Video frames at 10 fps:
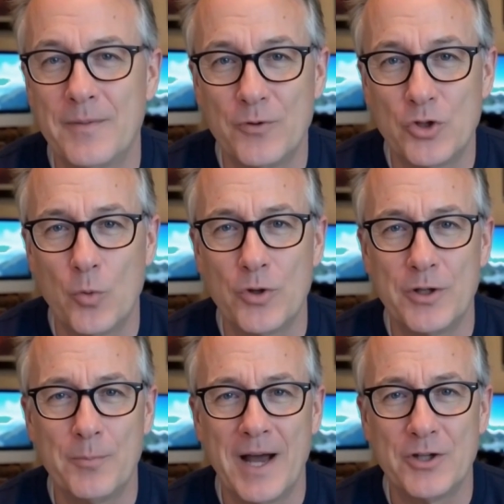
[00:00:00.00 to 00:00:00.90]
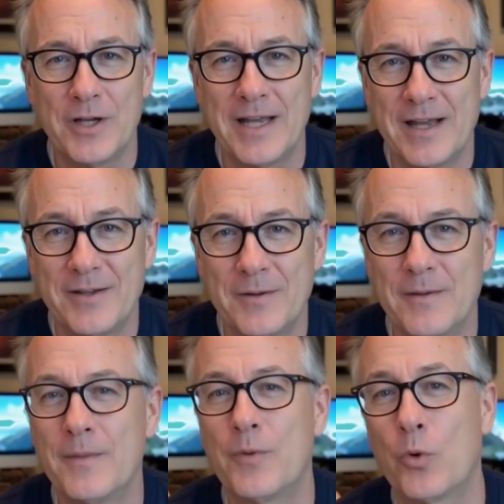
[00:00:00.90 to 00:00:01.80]
She wasn't imagining it.
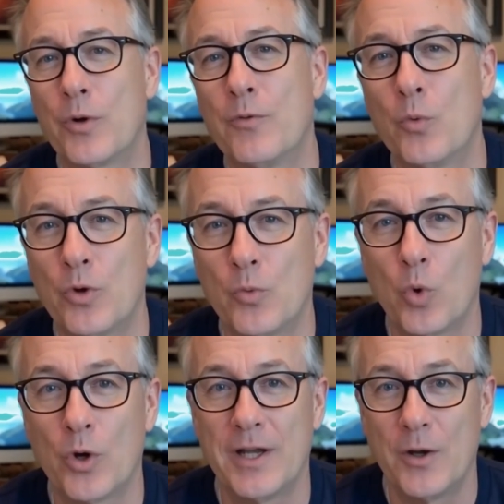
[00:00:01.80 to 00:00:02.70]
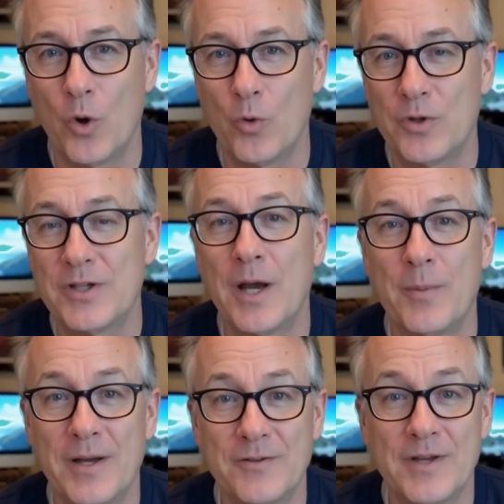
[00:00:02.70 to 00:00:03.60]
Her liver was working
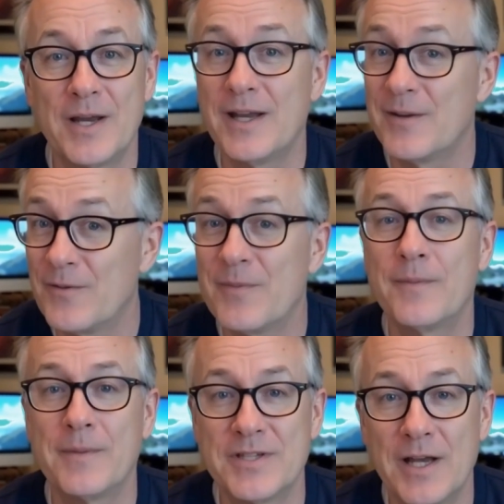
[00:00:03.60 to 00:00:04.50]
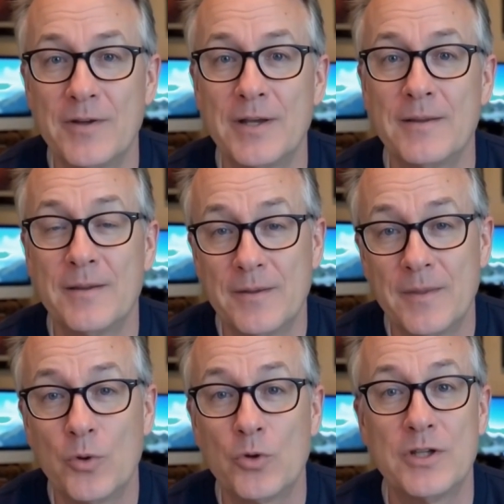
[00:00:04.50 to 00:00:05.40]
overtime and failing. 7.
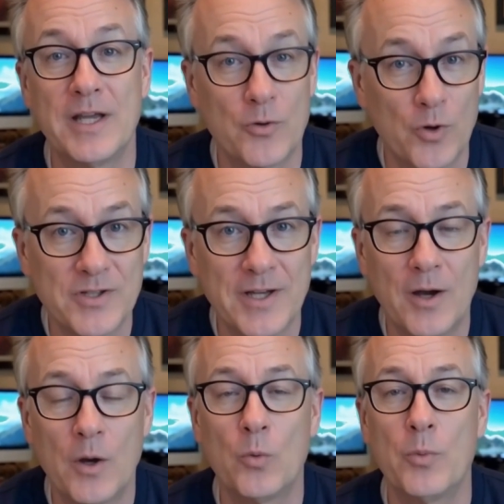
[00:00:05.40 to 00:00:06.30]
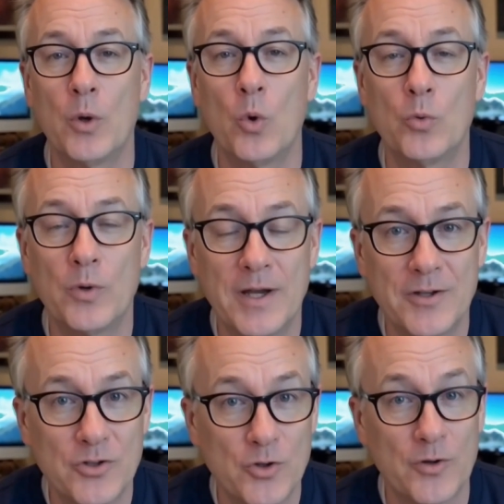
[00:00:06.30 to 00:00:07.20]
Your skin looks yellow but only
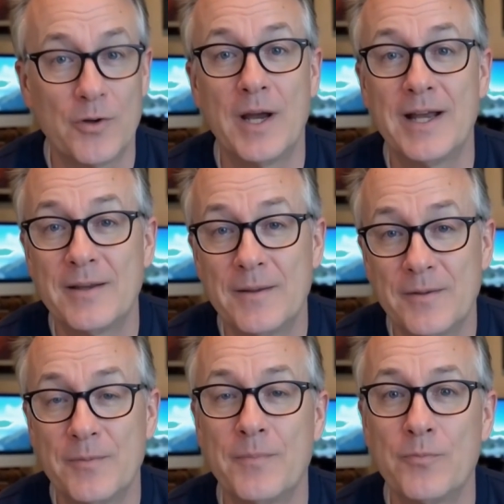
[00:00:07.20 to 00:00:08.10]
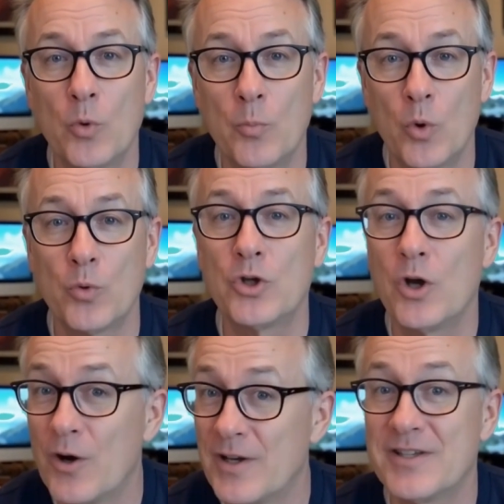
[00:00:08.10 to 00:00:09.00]
in certain light. Full-blown
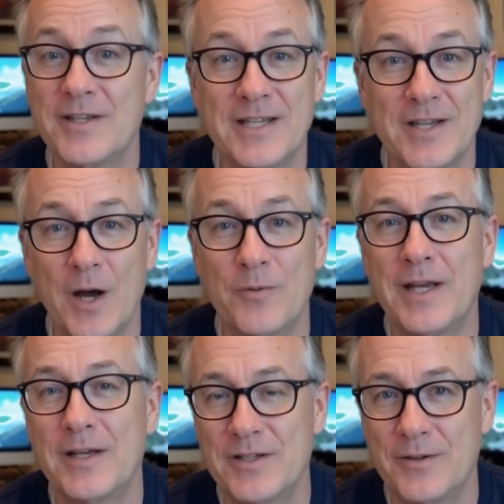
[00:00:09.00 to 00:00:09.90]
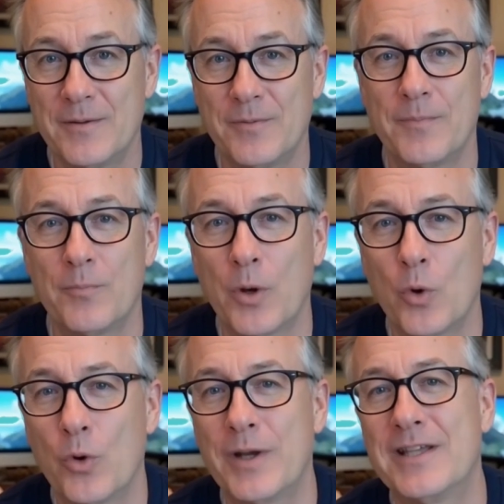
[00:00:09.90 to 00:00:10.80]
jaundice is obvious, but
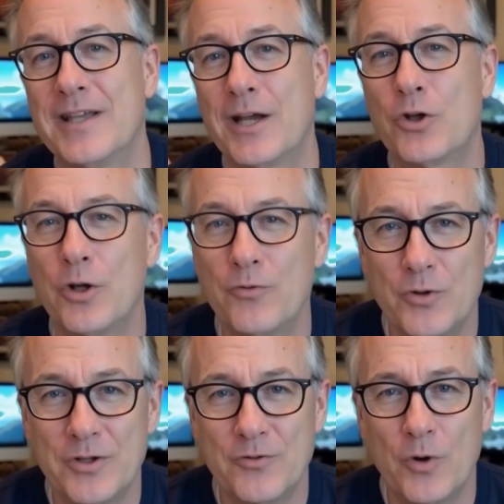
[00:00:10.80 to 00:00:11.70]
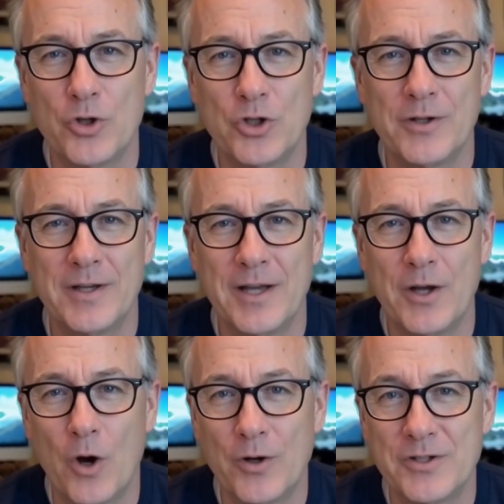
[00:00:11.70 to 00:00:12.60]
early-stage liver dysfunction can
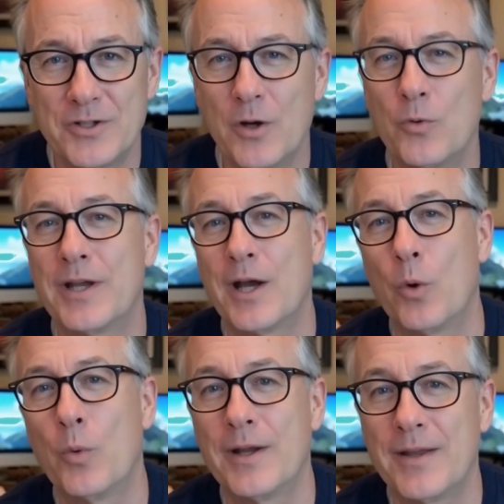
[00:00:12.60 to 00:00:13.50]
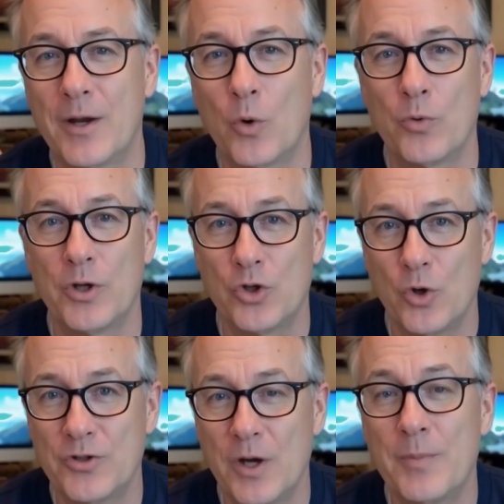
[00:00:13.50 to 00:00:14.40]
cause subtle yellowing that only
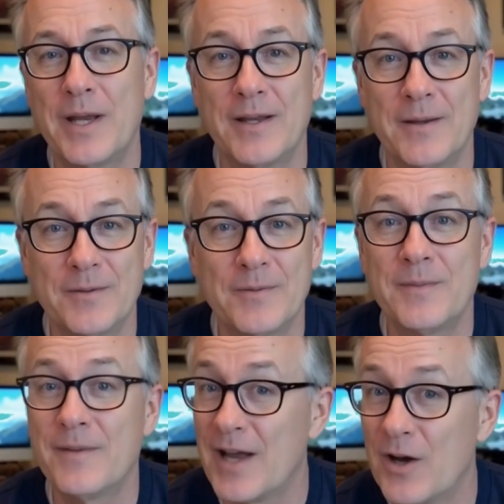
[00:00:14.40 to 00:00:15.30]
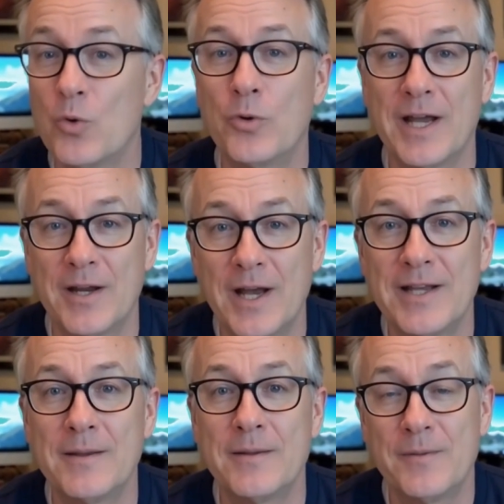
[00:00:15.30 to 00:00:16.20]
shows up in natural
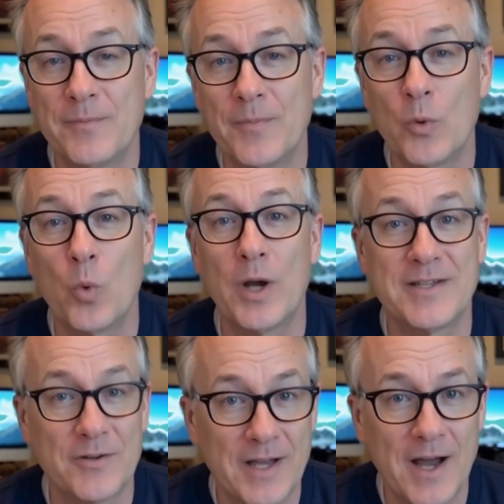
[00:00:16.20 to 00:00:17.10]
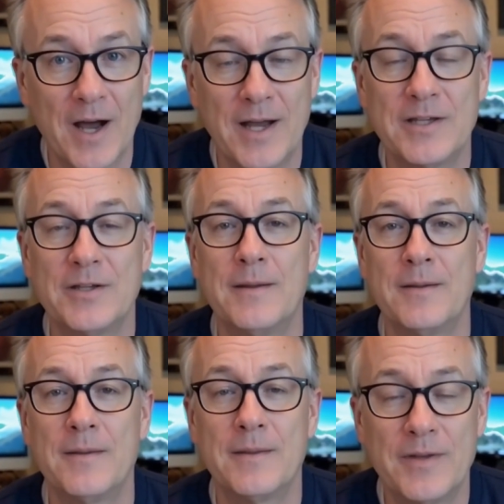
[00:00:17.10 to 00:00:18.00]
daylight, the whites of the eyes,
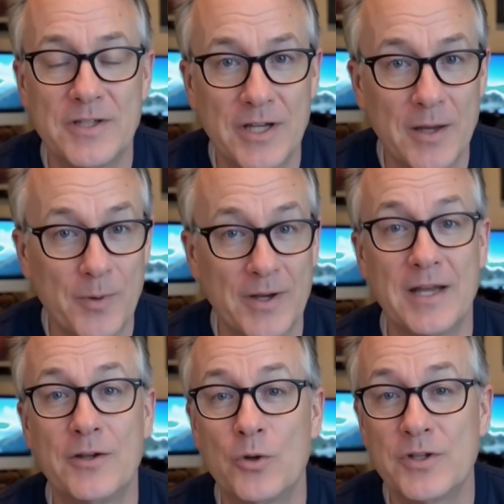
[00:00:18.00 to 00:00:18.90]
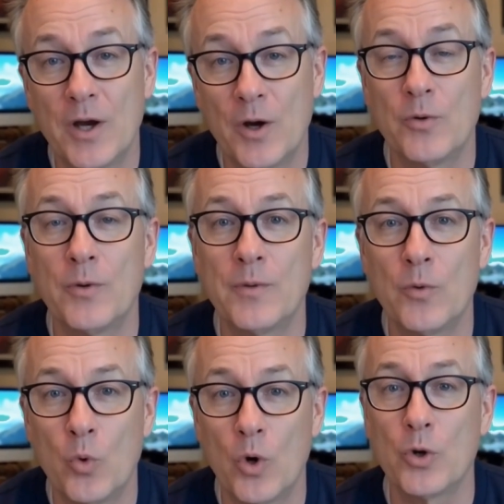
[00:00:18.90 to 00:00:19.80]
the skin beneath your tongue
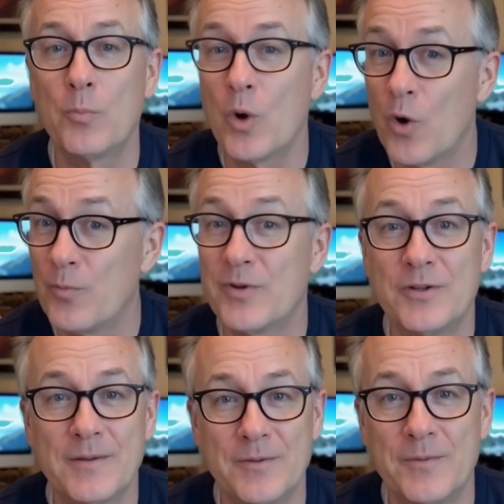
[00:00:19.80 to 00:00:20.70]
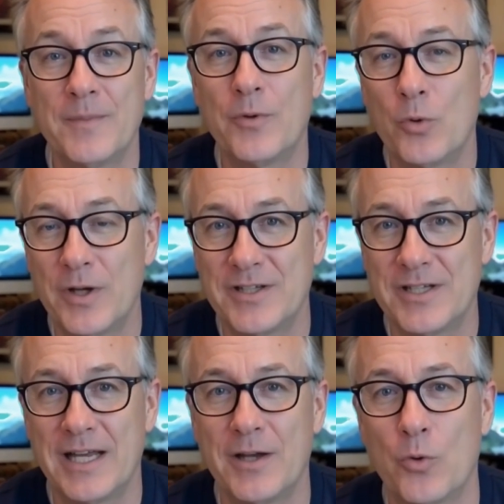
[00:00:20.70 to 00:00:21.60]
or on your palms. Yuki's
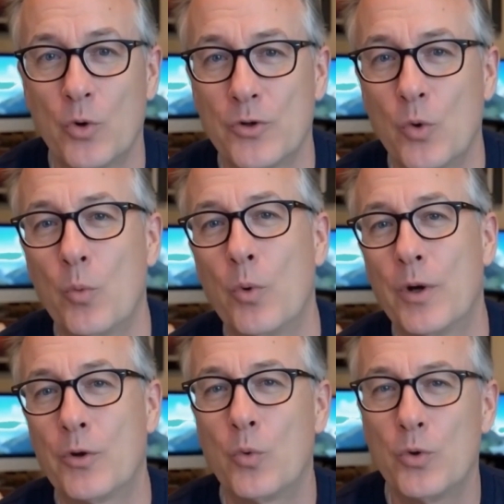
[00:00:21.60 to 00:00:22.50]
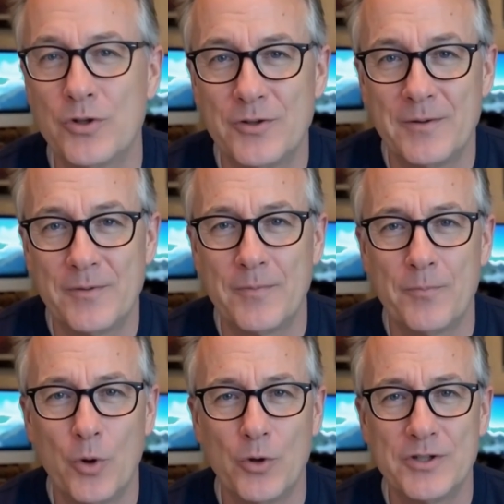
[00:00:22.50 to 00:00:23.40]
skin looked normal indoors,
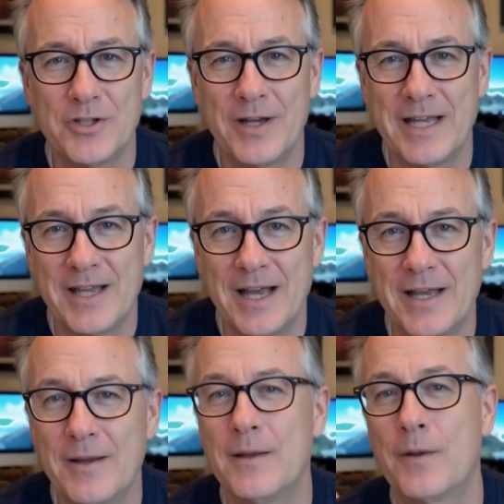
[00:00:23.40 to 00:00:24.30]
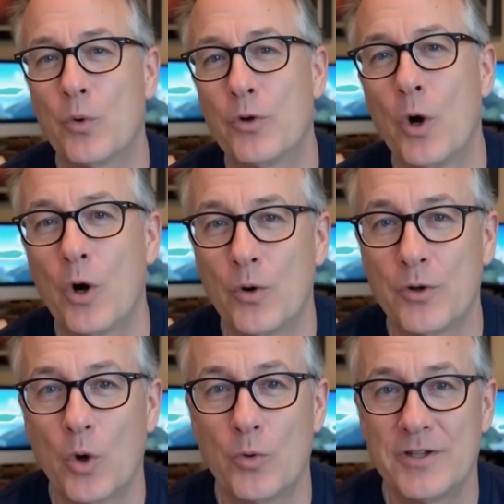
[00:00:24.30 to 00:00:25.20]
but on a sunny day, her daughter
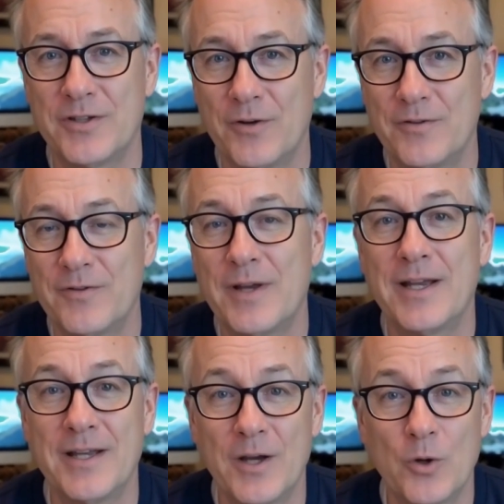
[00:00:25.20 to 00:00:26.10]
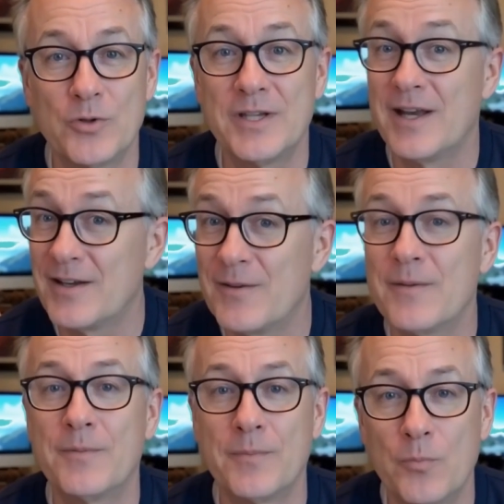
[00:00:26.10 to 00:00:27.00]
noticed a faint yellow tint.
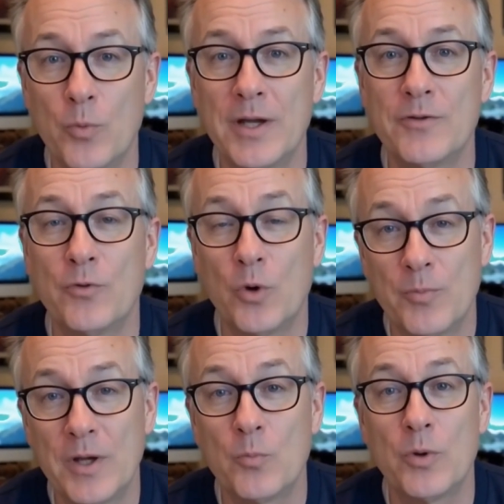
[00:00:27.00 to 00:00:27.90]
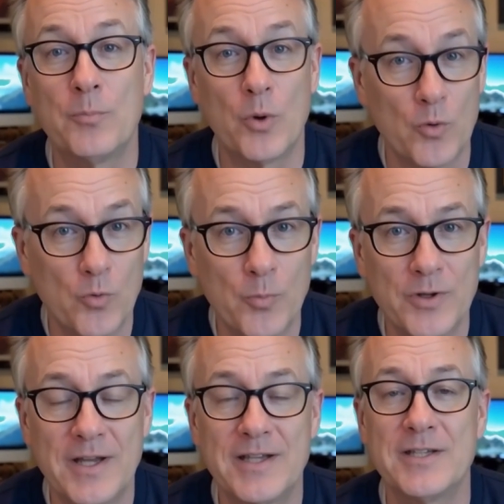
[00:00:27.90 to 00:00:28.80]
We confirmed it with
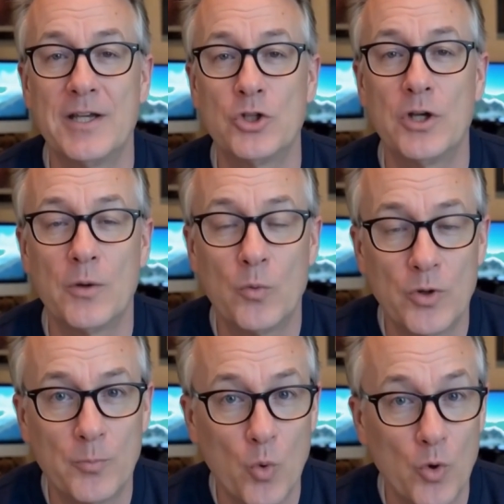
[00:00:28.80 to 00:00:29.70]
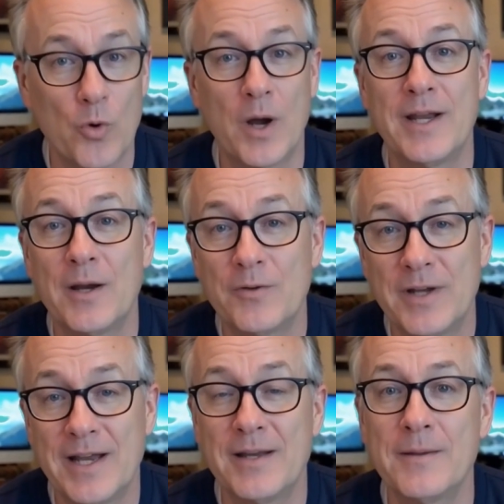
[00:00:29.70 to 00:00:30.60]
bilirubin testingate was borderline
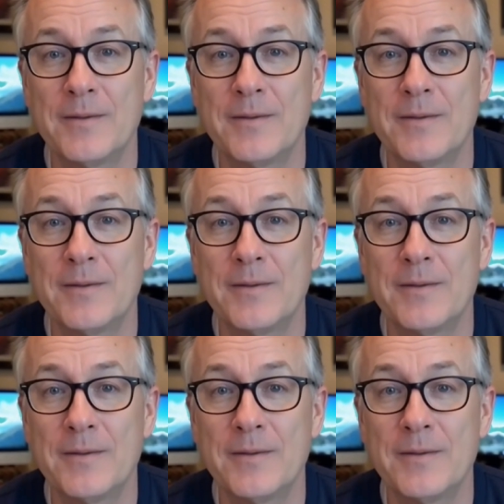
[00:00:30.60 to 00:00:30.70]
elevated.